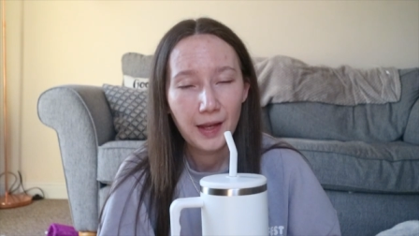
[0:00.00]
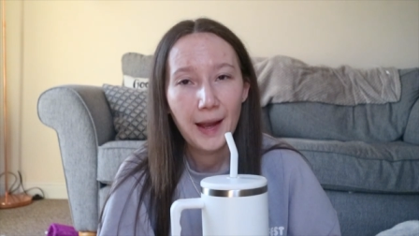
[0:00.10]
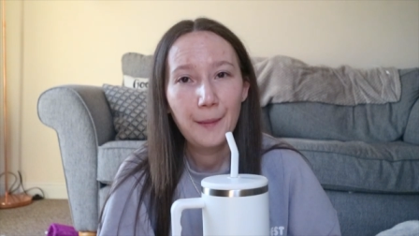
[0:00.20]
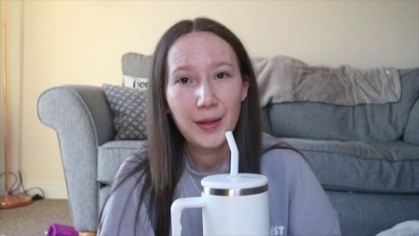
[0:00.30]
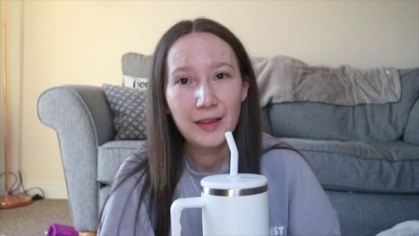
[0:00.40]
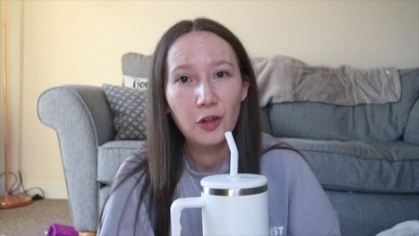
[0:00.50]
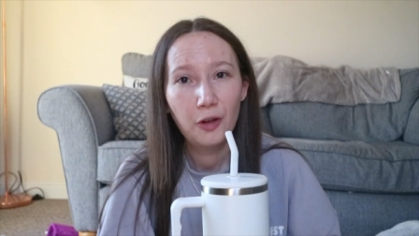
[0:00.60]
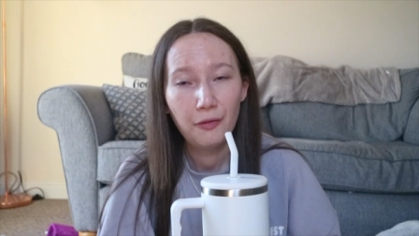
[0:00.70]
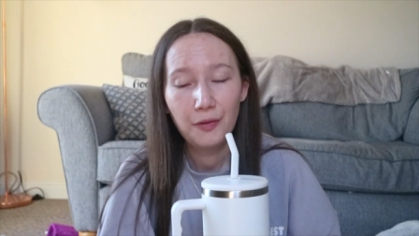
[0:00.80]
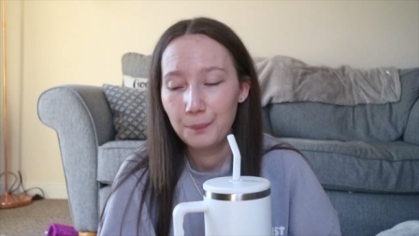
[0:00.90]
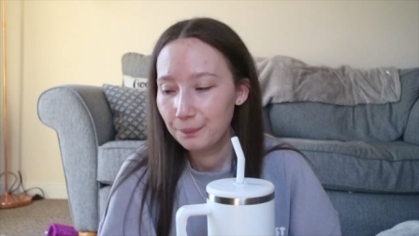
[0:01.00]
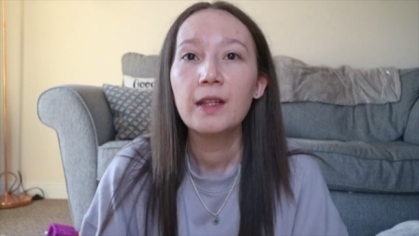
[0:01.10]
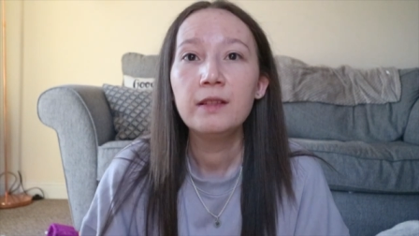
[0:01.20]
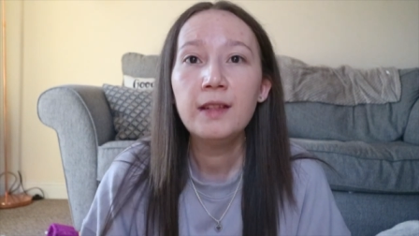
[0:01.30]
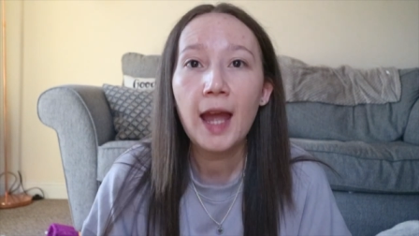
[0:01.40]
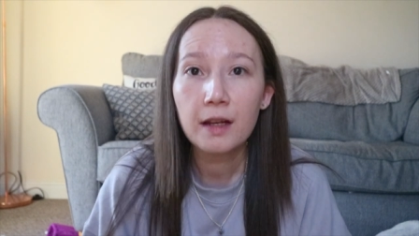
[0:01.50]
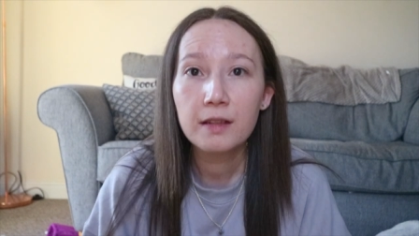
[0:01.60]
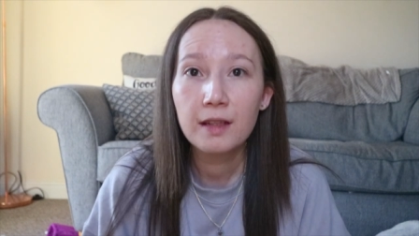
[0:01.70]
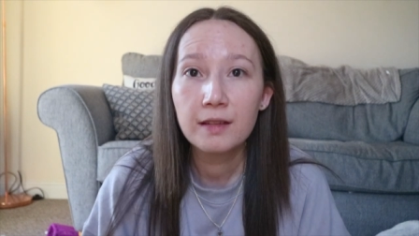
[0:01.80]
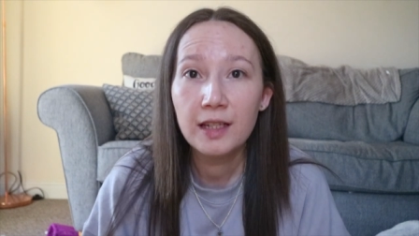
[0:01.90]
I'm in love.
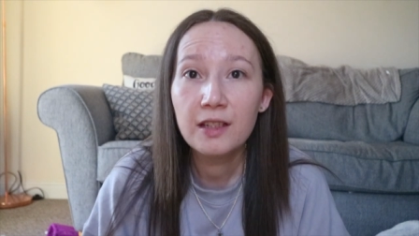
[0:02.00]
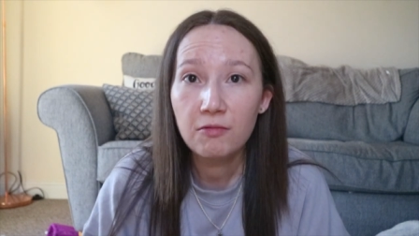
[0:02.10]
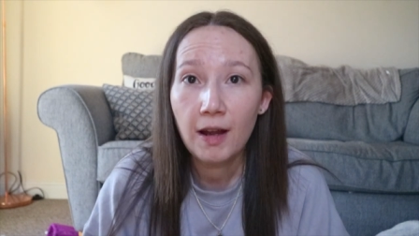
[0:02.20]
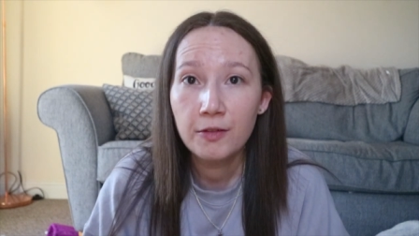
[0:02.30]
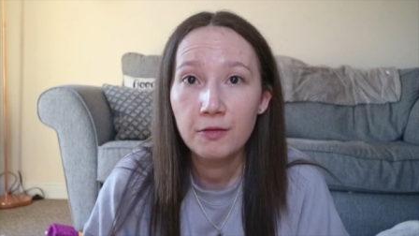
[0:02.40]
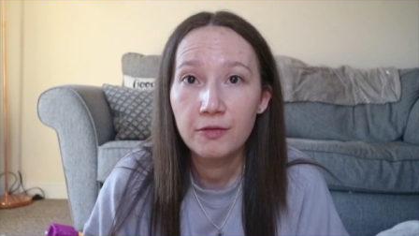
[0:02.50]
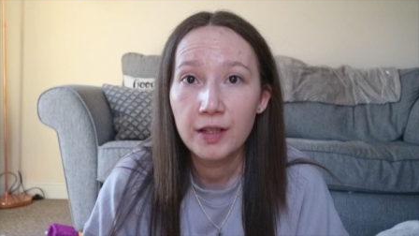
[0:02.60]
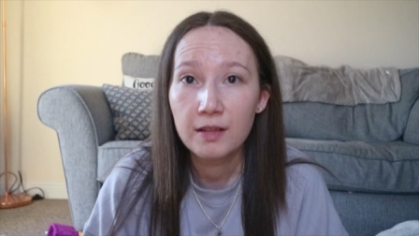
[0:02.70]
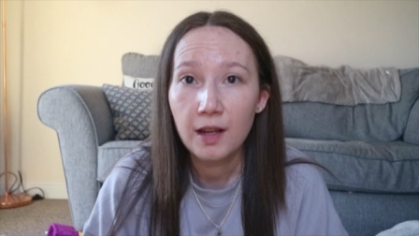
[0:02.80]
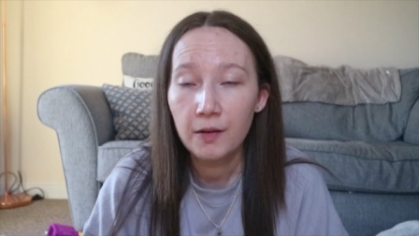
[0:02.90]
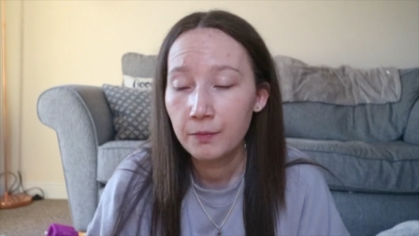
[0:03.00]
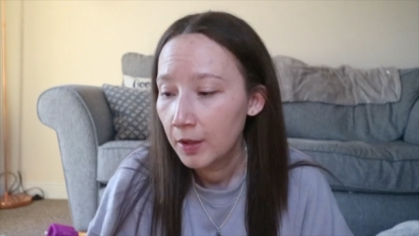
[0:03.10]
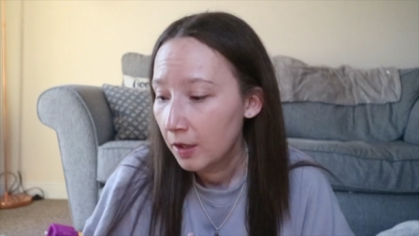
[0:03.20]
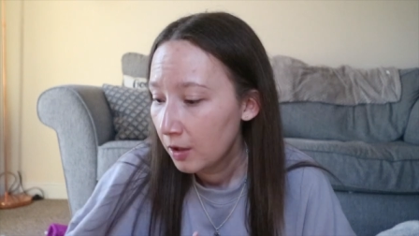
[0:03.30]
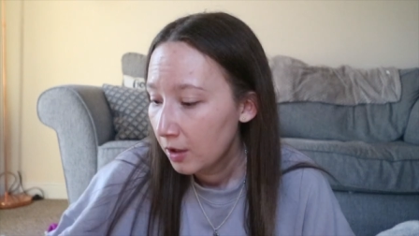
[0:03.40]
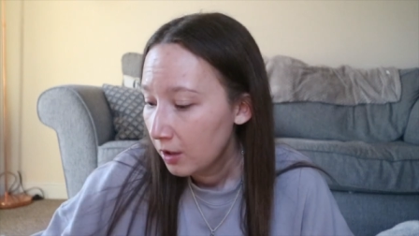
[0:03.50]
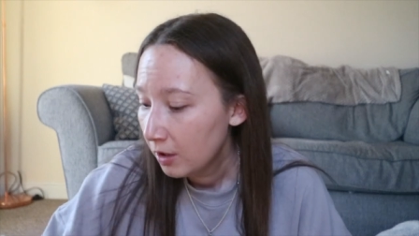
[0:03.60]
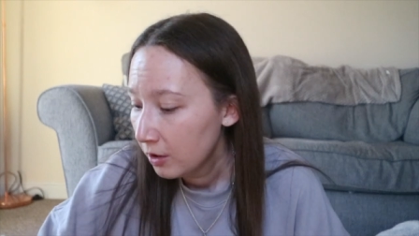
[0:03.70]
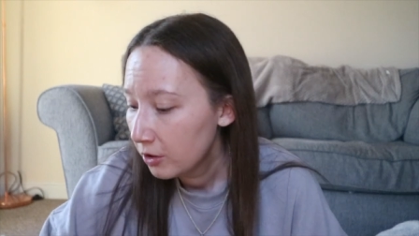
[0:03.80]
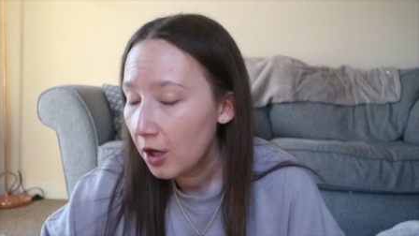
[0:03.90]
Next, these are random things now.
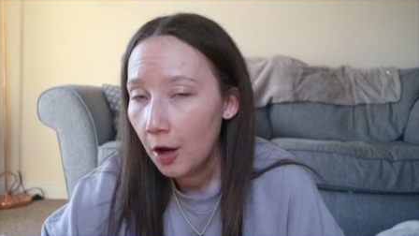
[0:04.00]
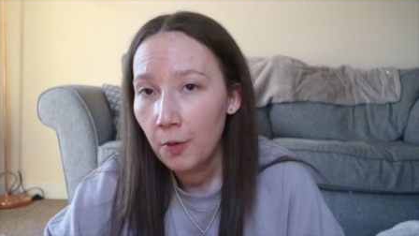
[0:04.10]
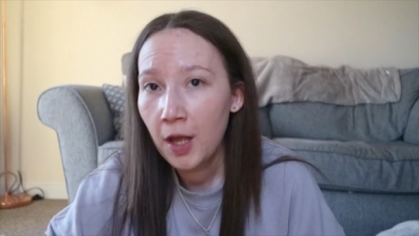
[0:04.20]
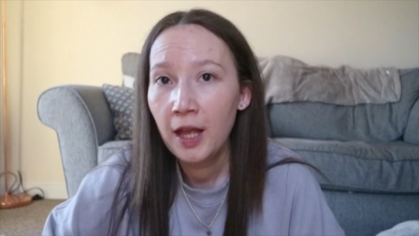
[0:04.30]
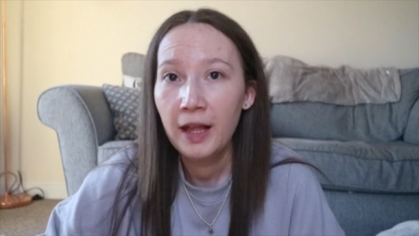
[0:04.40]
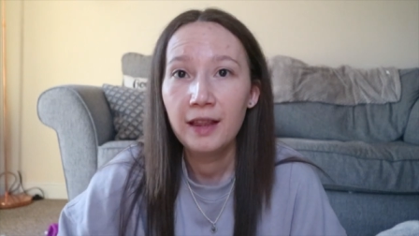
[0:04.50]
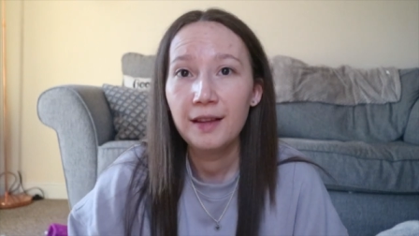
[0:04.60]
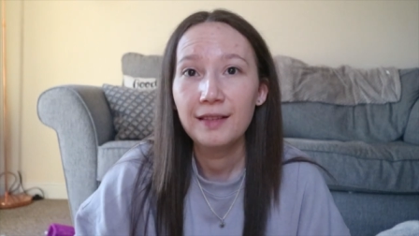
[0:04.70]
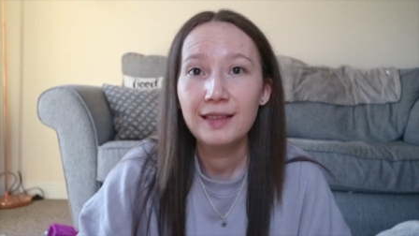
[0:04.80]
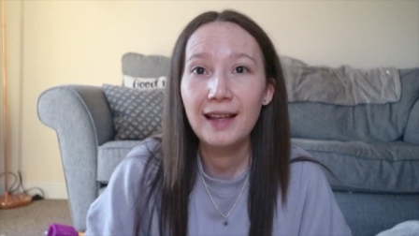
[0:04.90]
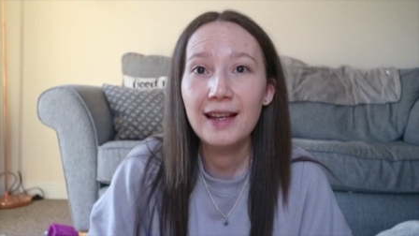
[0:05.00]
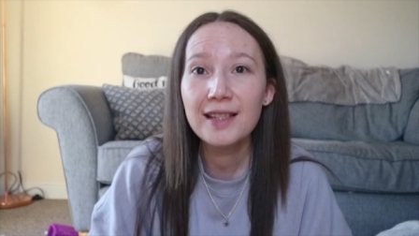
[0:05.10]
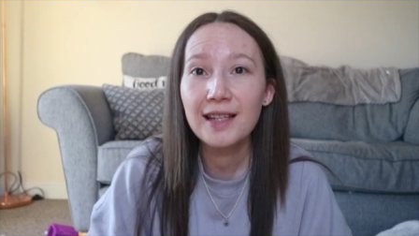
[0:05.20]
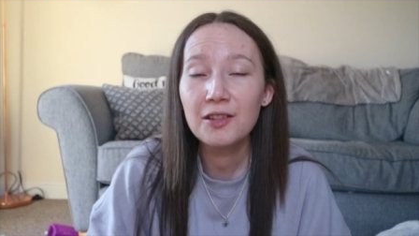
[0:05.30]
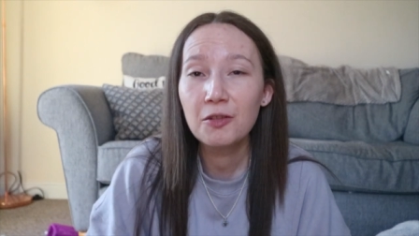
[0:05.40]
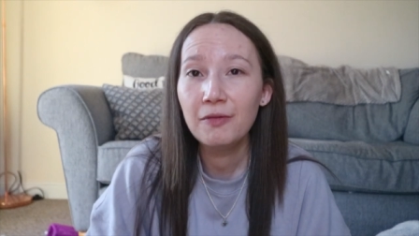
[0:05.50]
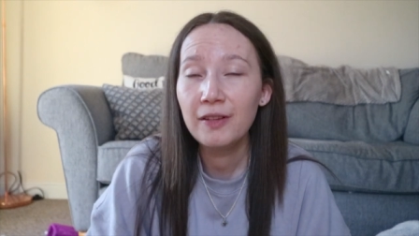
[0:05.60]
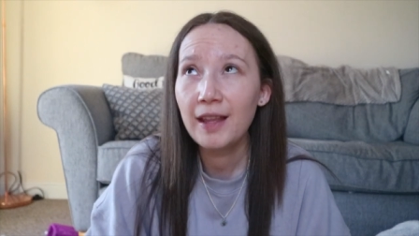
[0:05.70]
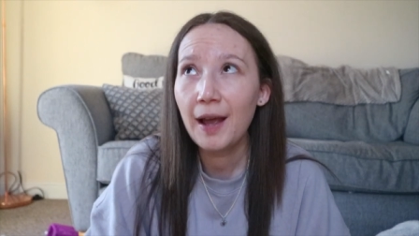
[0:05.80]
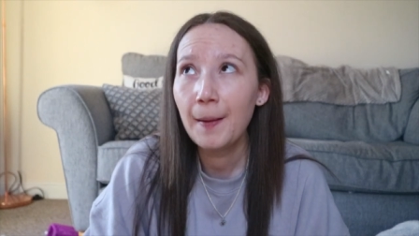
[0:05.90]
So this is
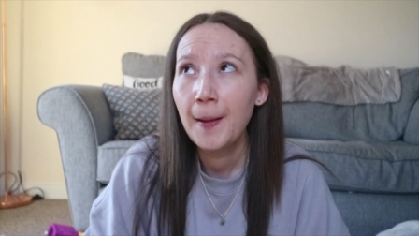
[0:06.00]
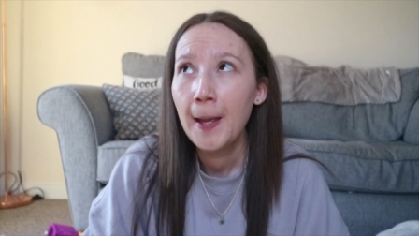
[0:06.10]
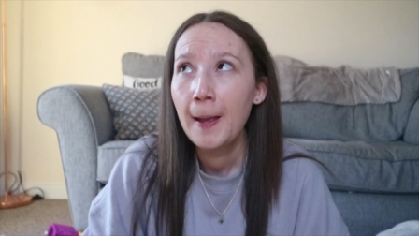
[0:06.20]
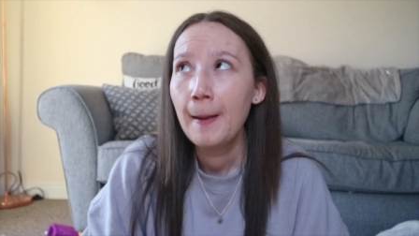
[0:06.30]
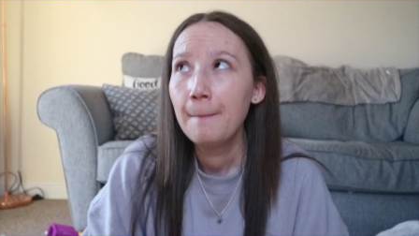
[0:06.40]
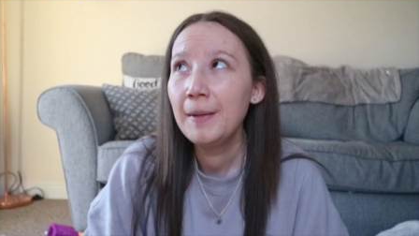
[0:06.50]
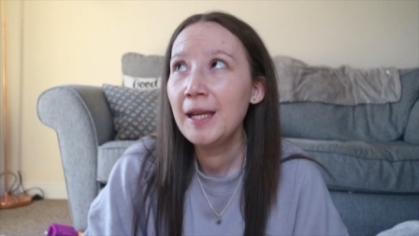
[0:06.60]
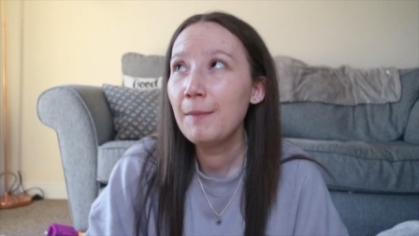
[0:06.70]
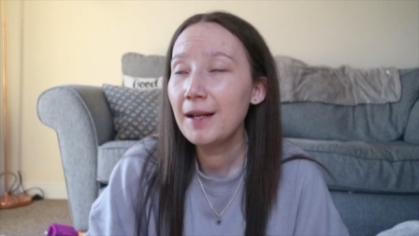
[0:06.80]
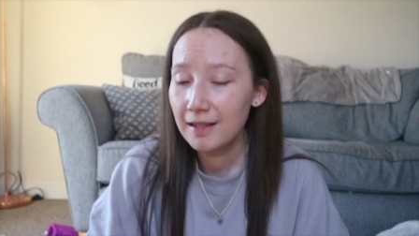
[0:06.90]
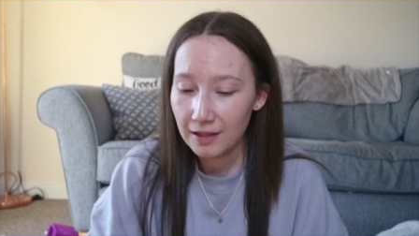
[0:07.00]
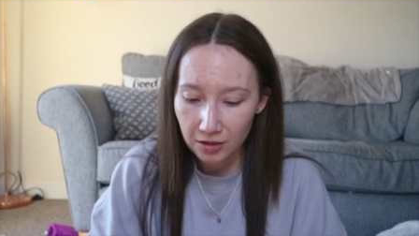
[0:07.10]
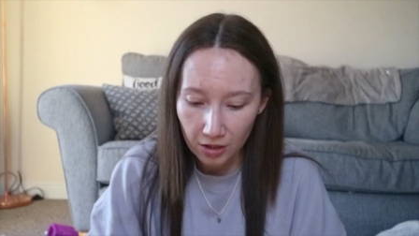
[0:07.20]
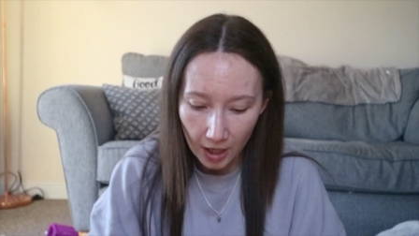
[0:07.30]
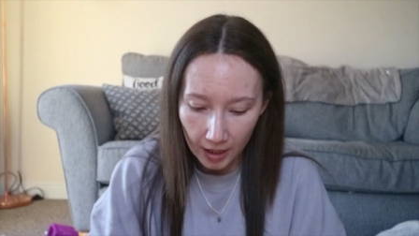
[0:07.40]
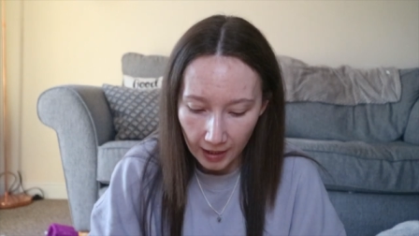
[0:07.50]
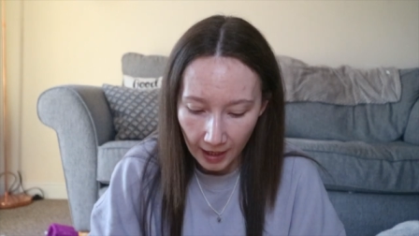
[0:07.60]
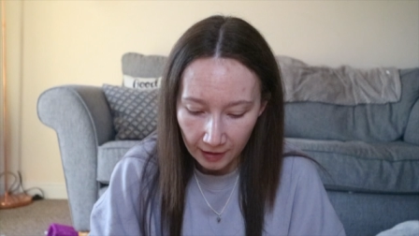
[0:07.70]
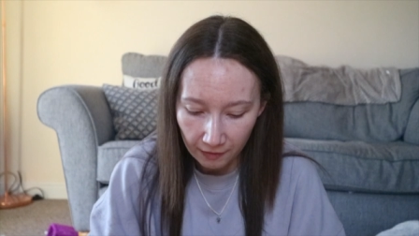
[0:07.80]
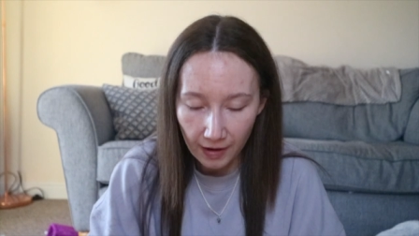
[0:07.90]
something that me and my sister
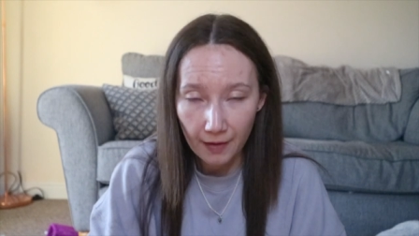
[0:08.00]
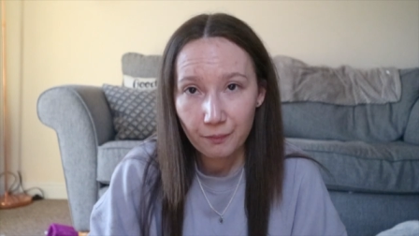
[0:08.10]
kind of,